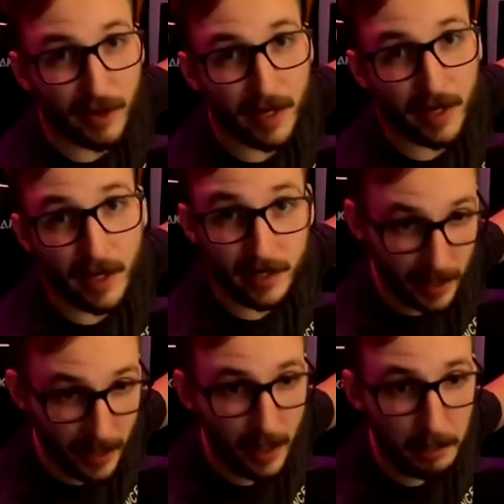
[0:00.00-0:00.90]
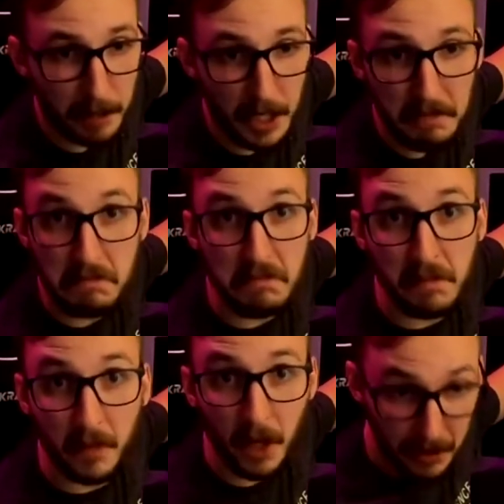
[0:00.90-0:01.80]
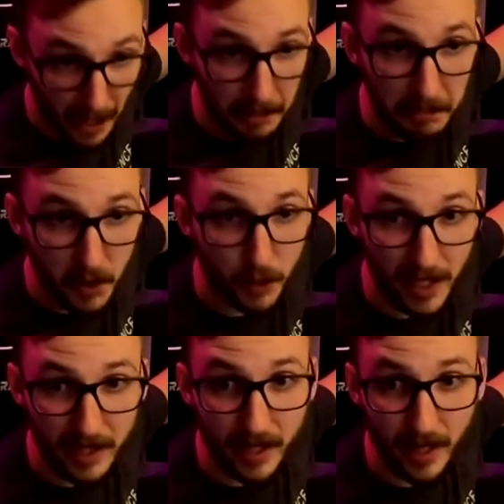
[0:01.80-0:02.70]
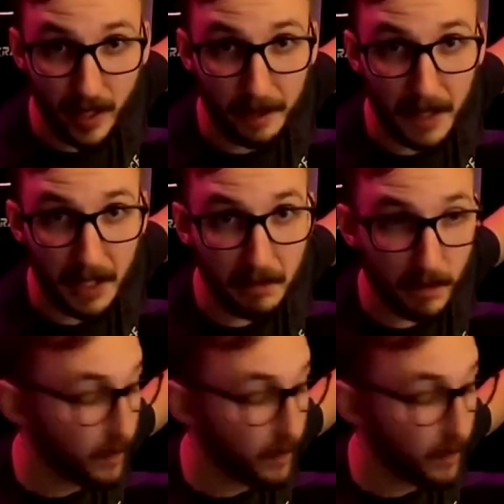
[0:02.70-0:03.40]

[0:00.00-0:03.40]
running 1080p. Okay, sweet, 1080p.